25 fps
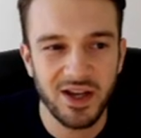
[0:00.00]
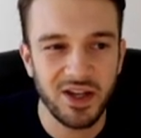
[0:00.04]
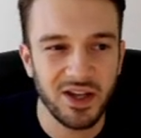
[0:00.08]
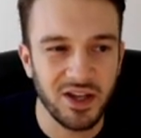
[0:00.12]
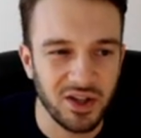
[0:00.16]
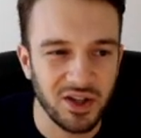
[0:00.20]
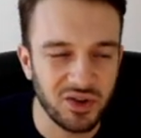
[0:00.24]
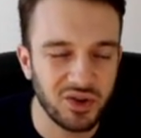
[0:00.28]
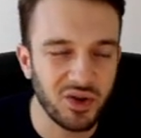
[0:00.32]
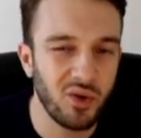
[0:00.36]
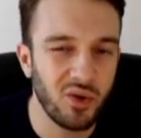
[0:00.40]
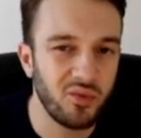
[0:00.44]

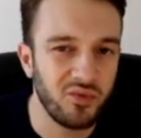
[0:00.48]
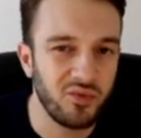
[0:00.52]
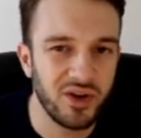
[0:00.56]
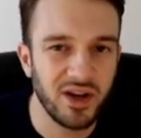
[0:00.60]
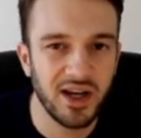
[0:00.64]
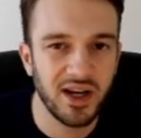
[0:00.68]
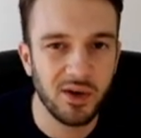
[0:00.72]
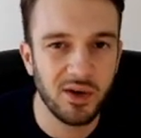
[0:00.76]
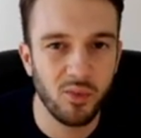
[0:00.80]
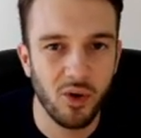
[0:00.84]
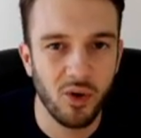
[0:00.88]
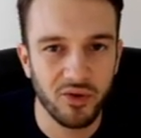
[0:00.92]
you don't
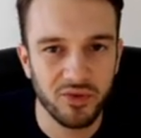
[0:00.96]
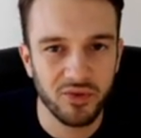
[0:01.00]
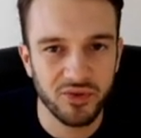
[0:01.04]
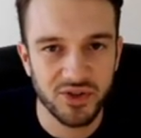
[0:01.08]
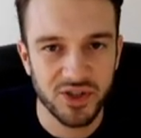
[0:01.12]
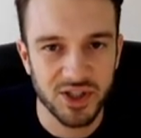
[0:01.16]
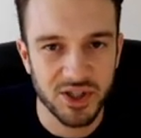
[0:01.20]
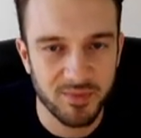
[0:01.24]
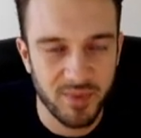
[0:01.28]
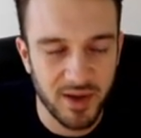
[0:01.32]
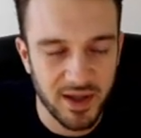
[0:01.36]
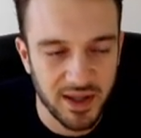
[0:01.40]
really want
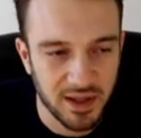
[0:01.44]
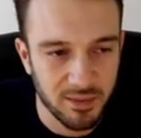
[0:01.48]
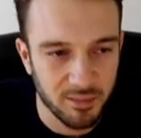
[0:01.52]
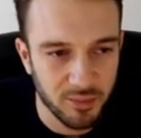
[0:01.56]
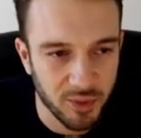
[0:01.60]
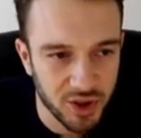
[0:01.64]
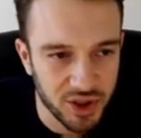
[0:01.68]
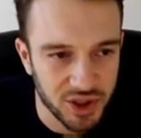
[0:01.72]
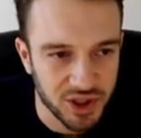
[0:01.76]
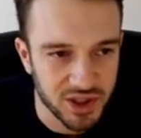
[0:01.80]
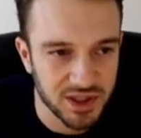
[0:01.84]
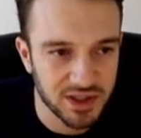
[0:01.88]
to spend the
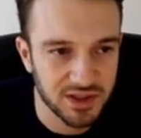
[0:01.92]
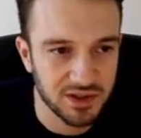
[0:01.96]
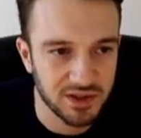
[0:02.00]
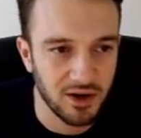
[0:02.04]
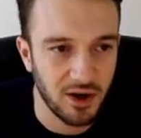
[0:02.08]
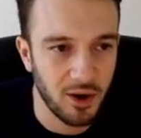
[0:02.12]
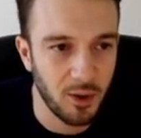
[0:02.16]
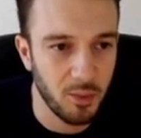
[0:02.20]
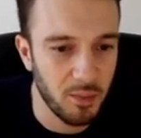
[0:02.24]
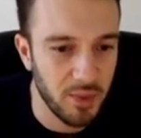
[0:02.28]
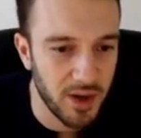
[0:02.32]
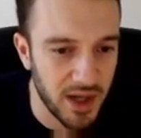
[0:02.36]
budget
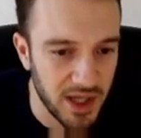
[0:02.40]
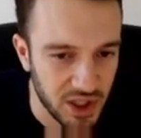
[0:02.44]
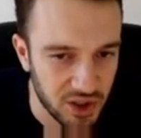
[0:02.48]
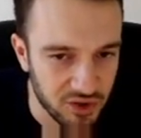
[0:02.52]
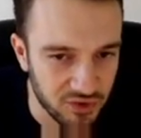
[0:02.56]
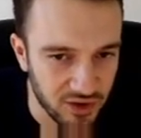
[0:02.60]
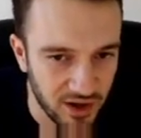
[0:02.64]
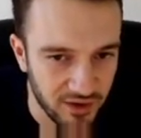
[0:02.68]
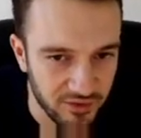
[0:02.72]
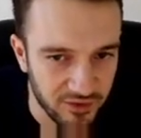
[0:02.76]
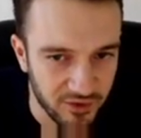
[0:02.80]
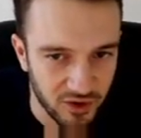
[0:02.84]
on paid
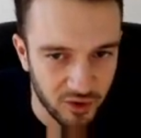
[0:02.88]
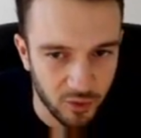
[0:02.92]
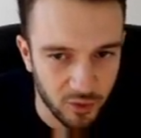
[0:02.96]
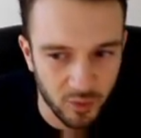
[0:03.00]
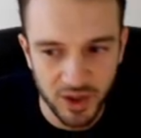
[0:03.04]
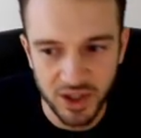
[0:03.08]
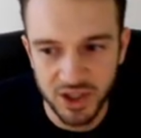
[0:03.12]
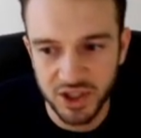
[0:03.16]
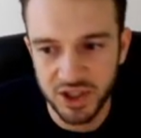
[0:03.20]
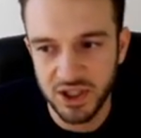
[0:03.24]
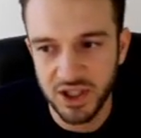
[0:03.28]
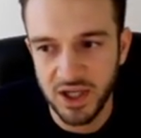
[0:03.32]
traffic,
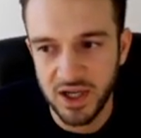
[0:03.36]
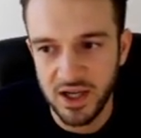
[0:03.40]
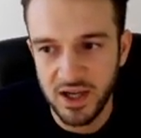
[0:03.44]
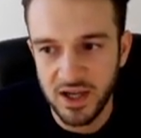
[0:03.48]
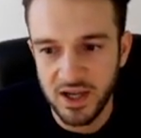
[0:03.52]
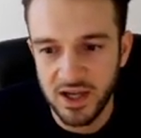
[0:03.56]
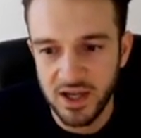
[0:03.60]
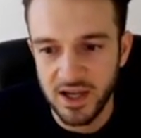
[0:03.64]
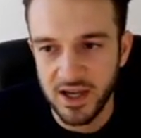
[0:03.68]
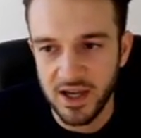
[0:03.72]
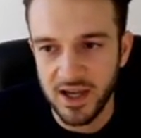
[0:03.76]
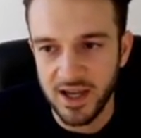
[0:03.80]
which
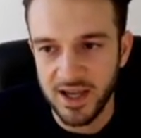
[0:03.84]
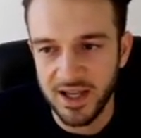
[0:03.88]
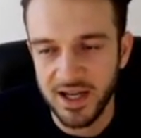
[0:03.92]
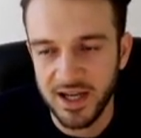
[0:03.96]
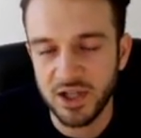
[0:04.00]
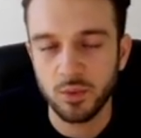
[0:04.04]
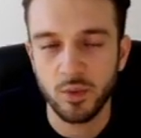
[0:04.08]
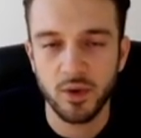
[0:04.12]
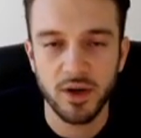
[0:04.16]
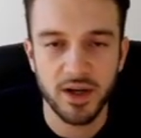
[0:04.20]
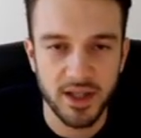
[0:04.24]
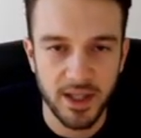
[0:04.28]
it
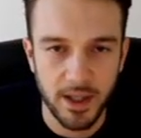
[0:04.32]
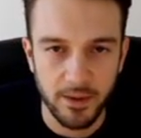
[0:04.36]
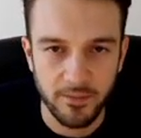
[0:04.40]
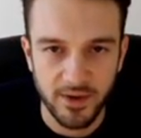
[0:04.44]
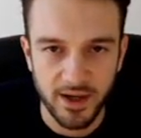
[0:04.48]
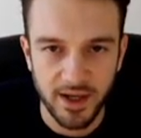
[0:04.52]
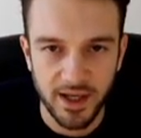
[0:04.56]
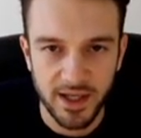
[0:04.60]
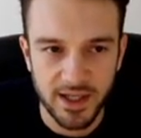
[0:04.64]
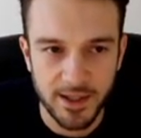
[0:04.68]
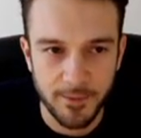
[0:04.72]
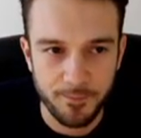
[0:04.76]
is one of them, right?